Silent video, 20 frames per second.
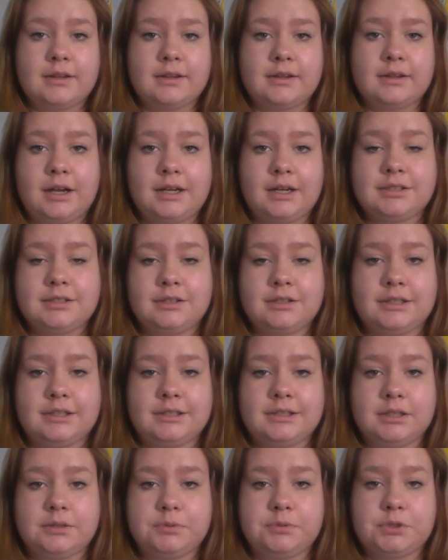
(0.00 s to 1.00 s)
that I
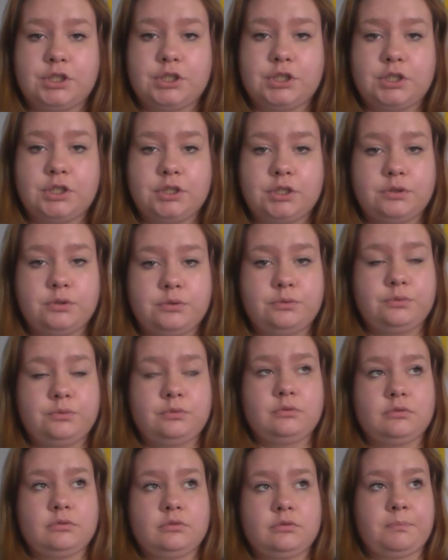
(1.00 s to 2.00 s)
signed up to
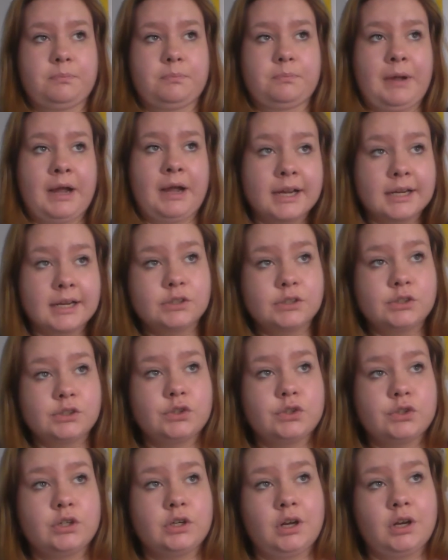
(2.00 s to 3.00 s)
back
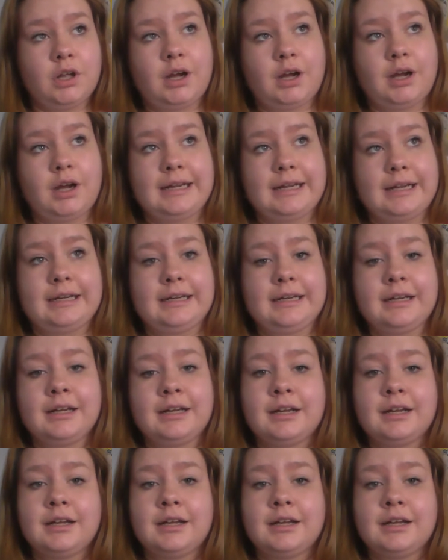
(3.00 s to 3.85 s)
in July,